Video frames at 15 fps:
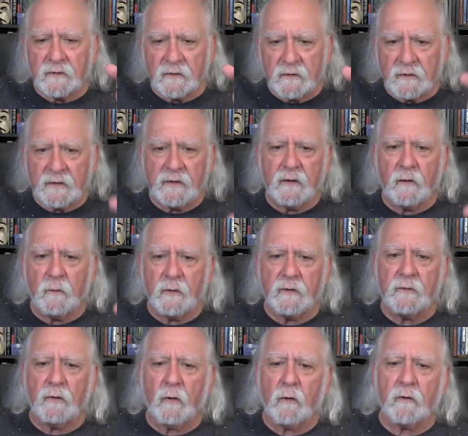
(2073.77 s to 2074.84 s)
Leo
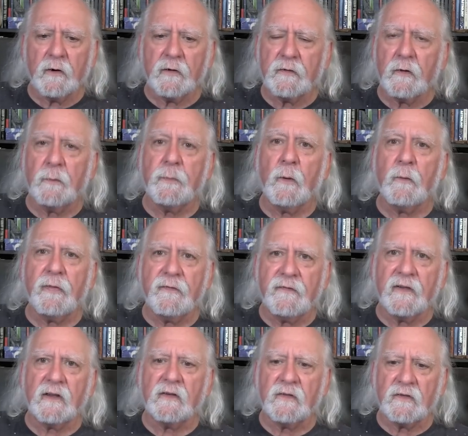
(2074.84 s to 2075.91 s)
and Taurus are both
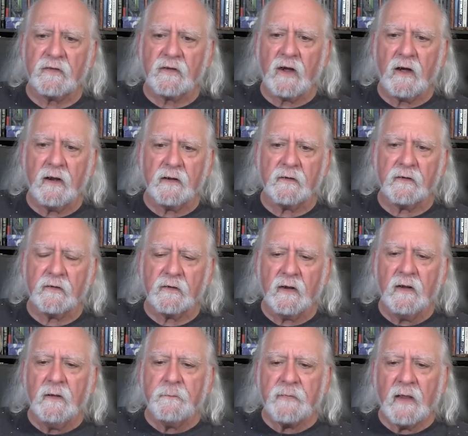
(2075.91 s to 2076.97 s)
fixed signs.
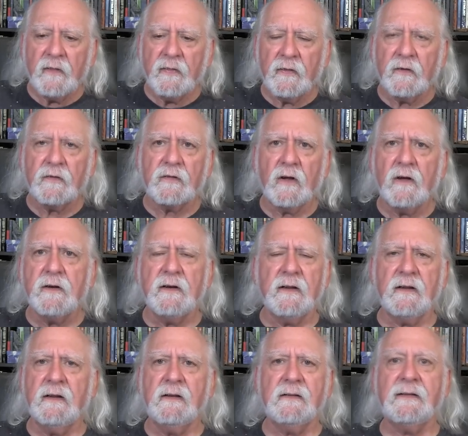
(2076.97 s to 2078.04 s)
And the sun
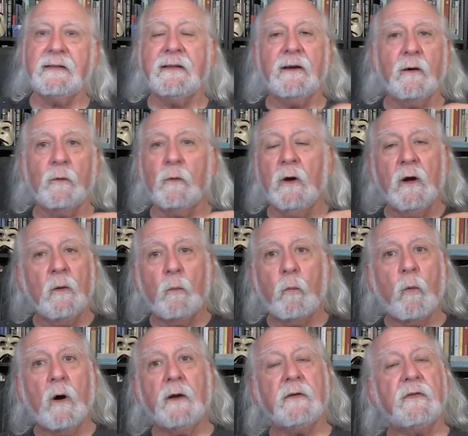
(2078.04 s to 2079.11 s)
in Leo
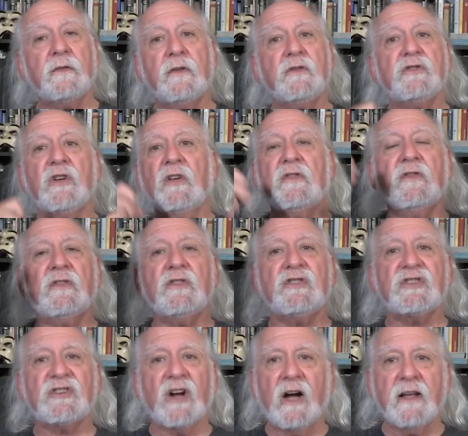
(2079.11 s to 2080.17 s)
wants to just
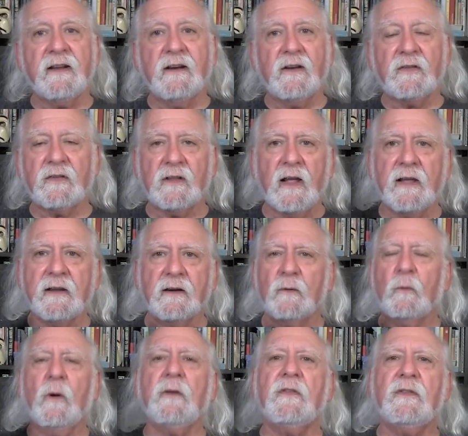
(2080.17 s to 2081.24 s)
shine its light. It
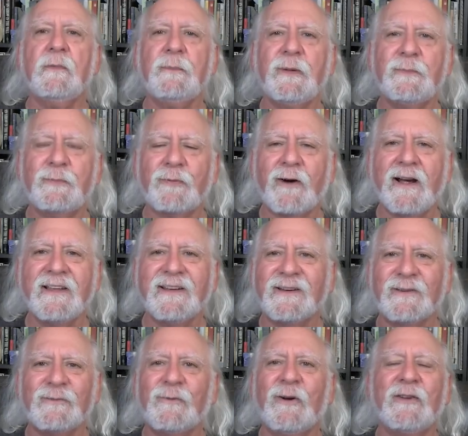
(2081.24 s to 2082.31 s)
wants to be bright.
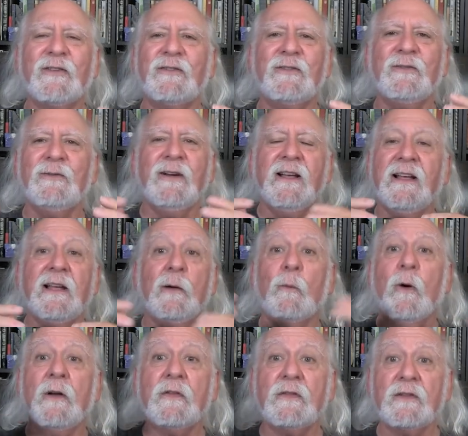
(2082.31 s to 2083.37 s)
It wants to it
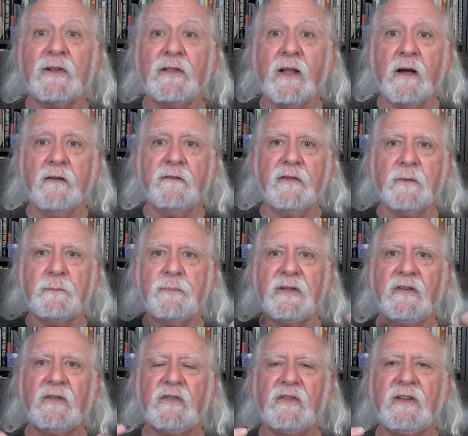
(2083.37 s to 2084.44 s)
wants to love and
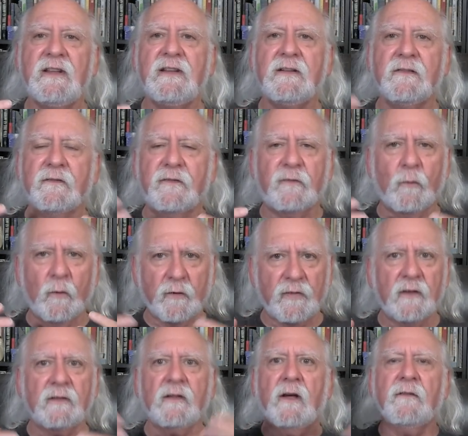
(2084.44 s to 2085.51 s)
be seen for
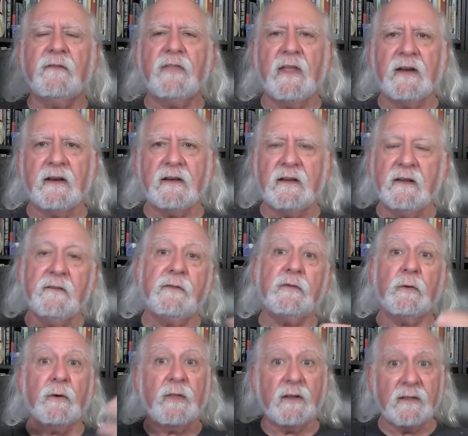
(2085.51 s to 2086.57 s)
the love that it
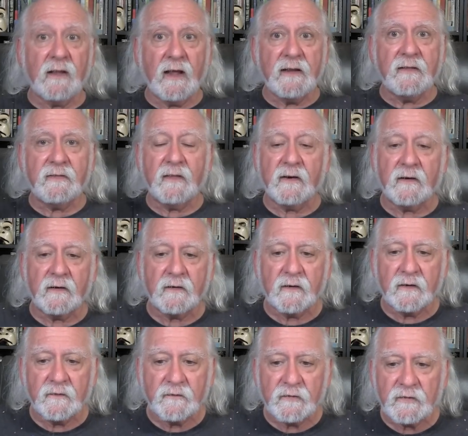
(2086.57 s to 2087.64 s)
gives or the light that it
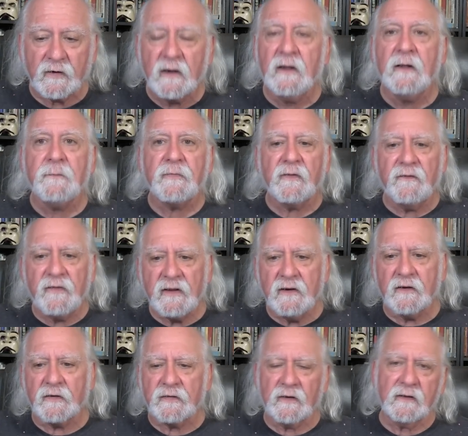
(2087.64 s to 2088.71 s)
gives.
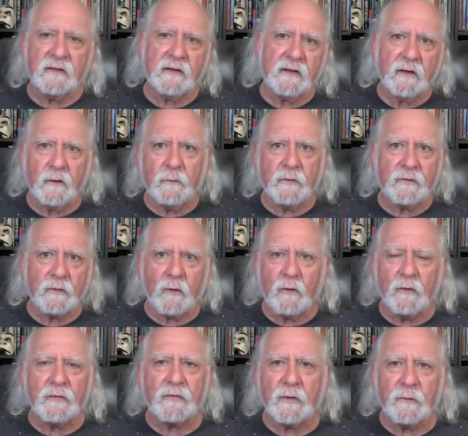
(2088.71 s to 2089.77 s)
Venus in Leo is
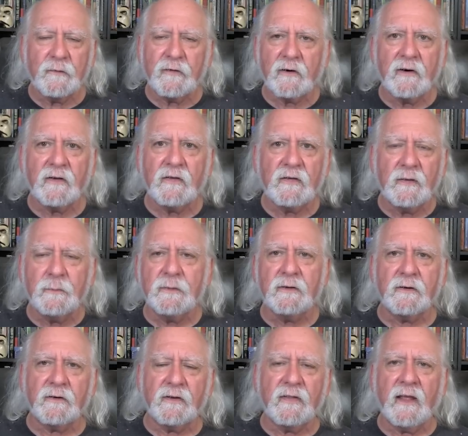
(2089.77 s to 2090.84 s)
also very
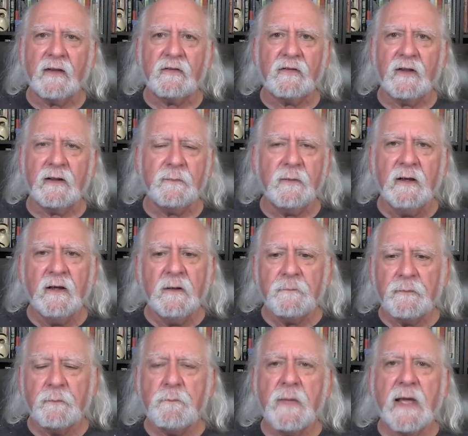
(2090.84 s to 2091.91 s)
similar in that same
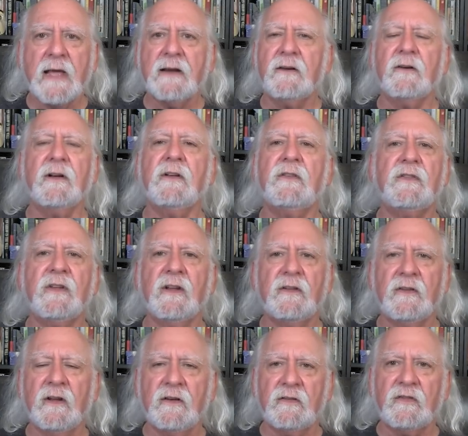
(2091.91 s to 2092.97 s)
manner. It's
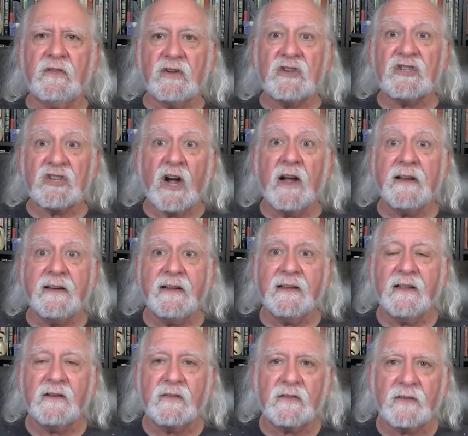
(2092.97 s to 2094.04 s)
it, it's shining
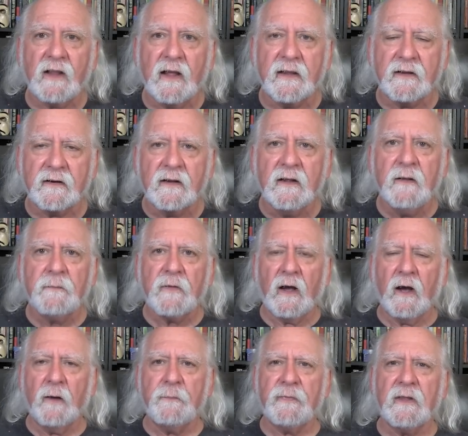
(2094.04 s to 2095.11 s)
its light.
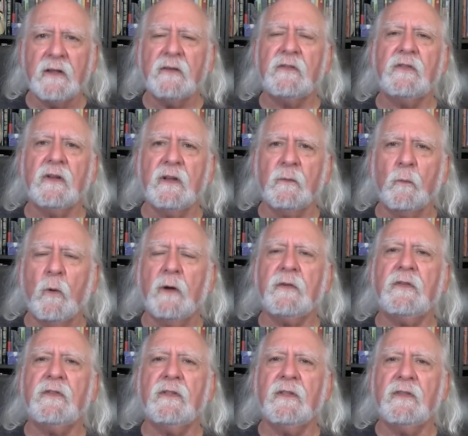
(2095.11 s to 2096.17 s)
Um, it's it
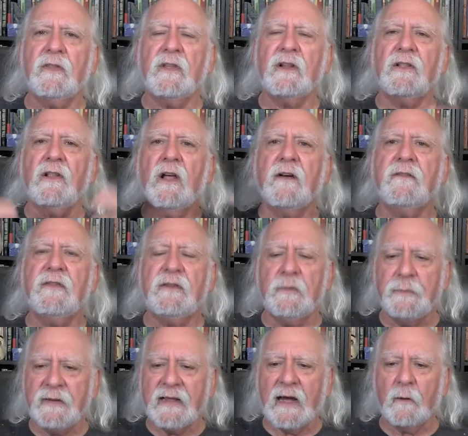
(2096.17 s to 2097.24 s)
wants the, the love to
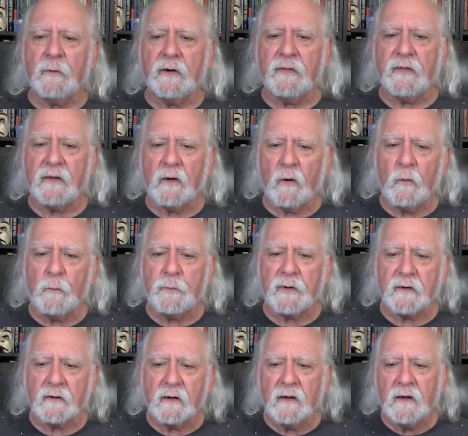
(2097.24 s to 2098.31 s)
be out in the
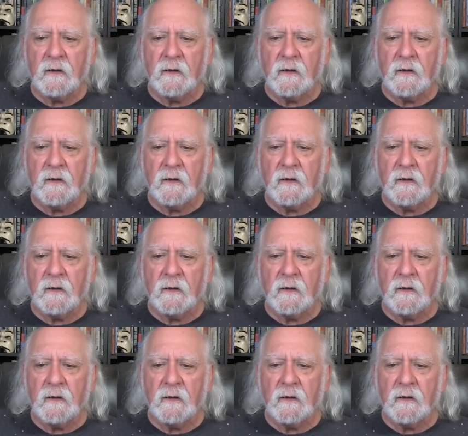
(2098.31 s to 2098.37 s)
open.